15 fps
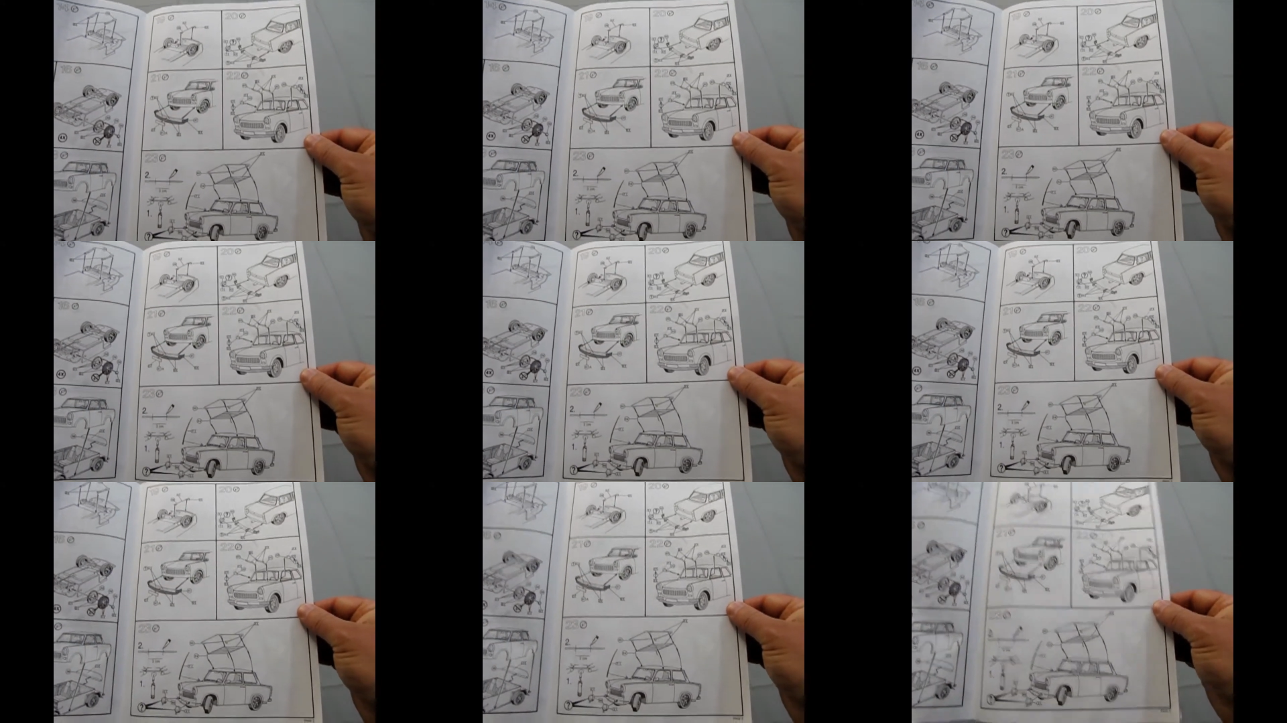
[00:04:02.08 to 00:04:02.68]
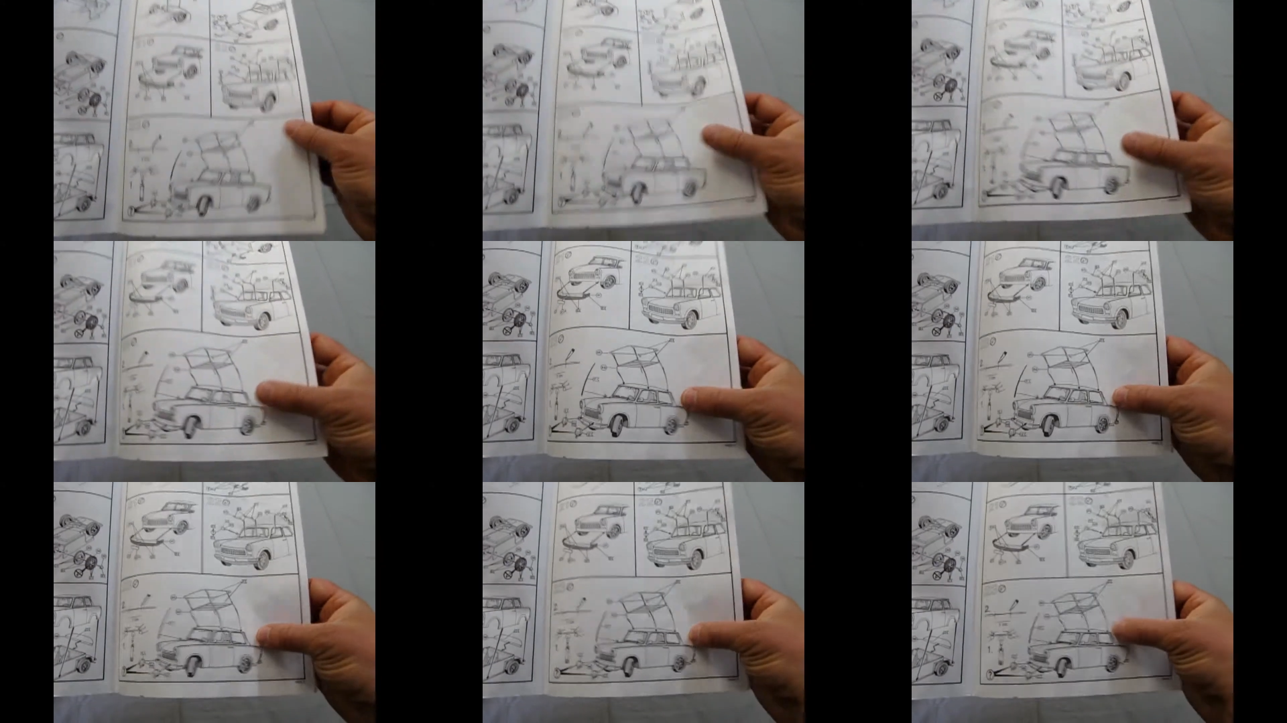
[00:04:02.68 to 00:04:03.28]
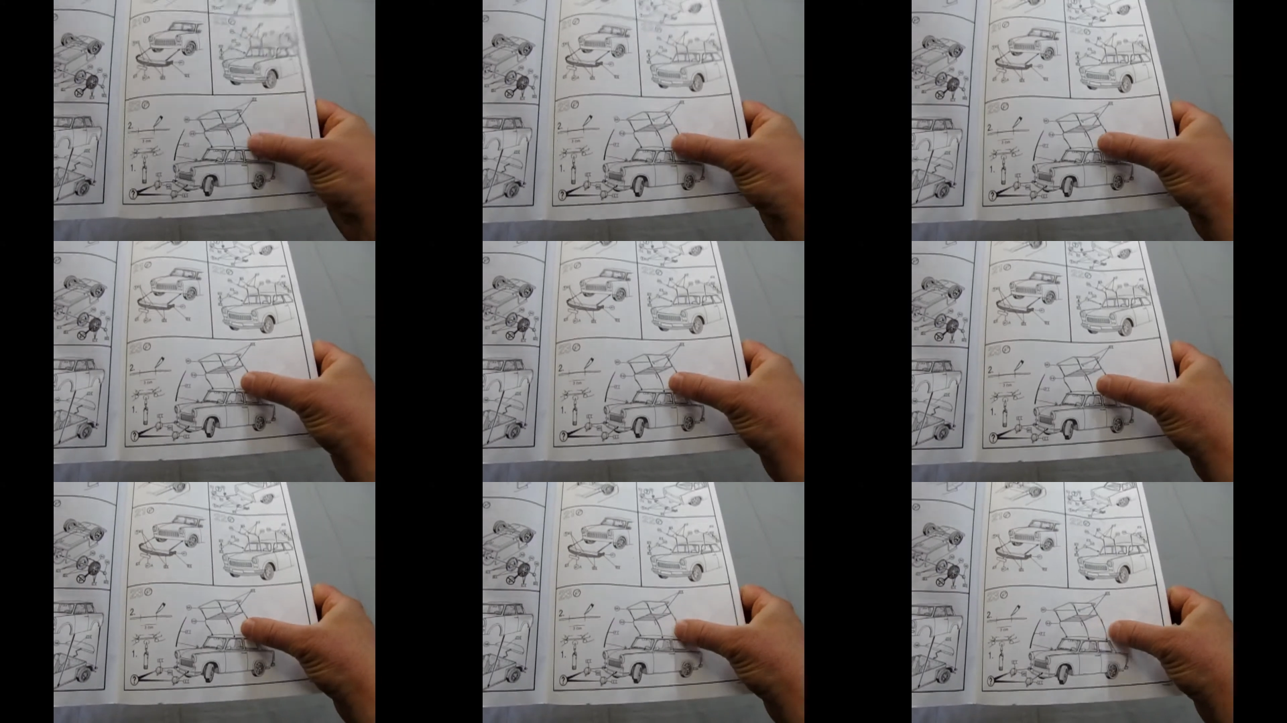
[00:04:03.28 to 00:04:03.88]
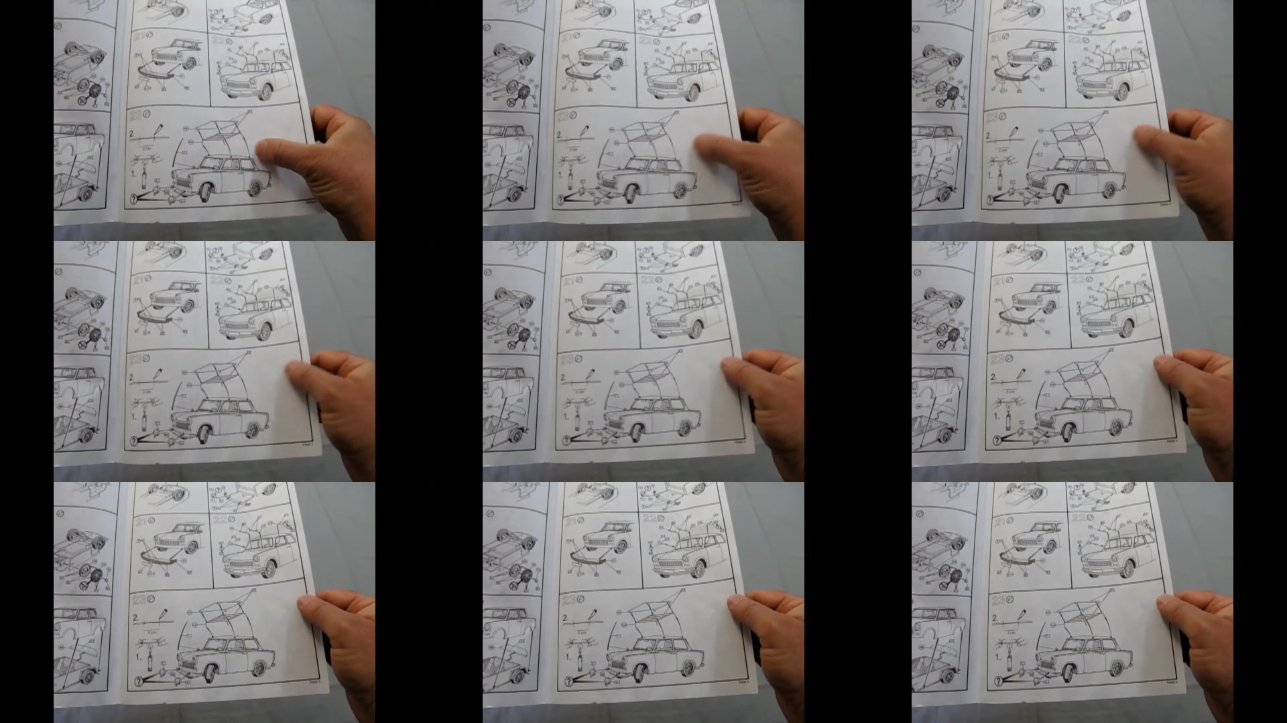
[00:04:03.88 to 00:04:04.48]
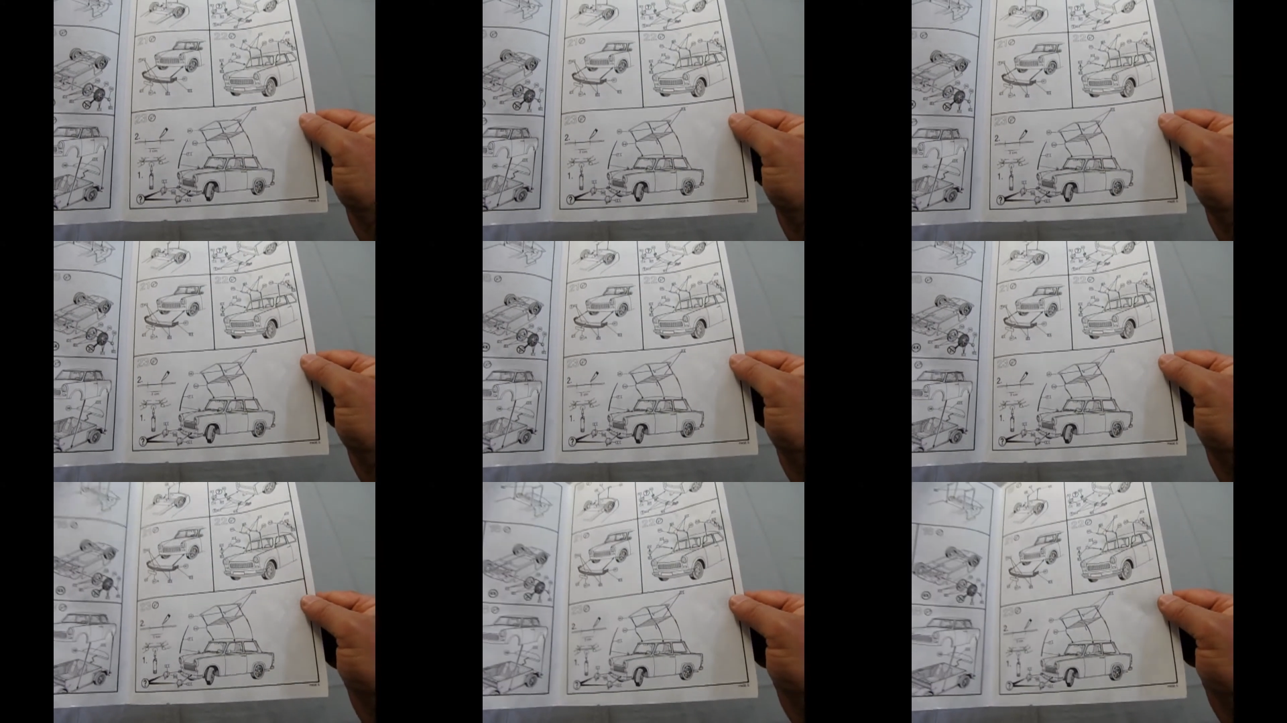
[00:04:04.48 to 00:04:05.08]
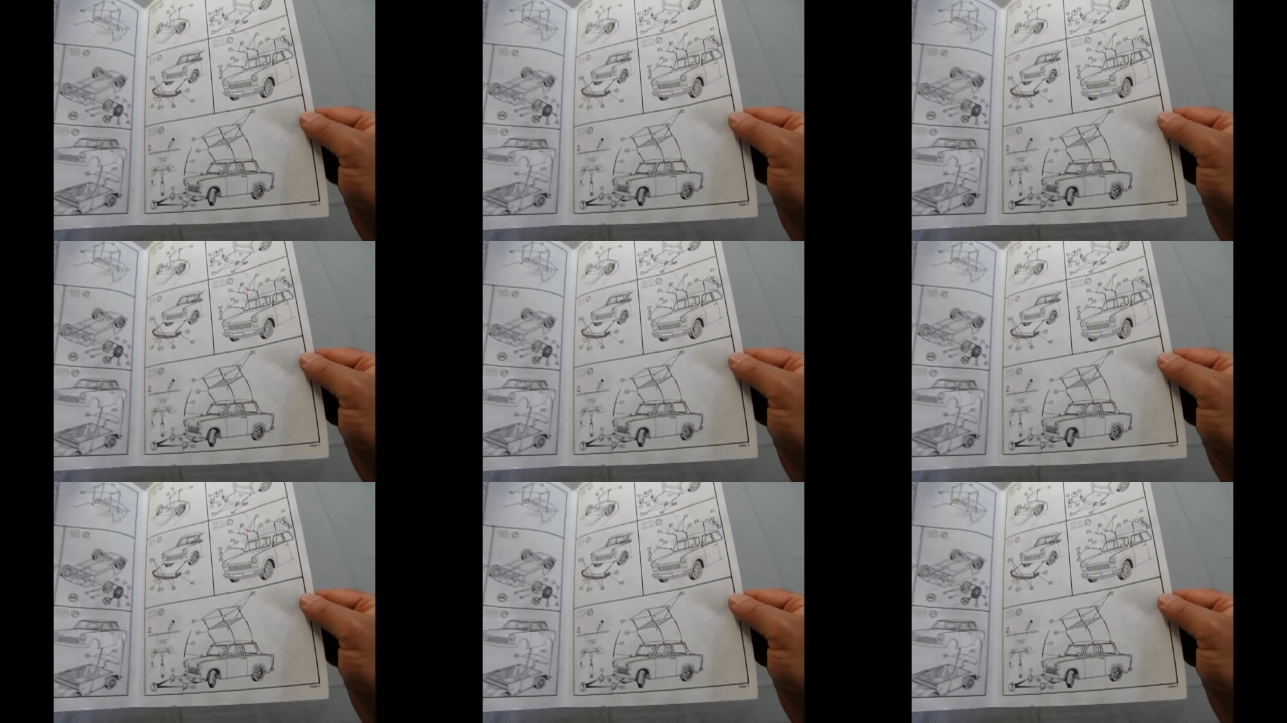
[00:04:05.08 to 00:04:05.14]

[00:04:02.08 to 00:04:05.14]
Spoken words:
(no speaker visible)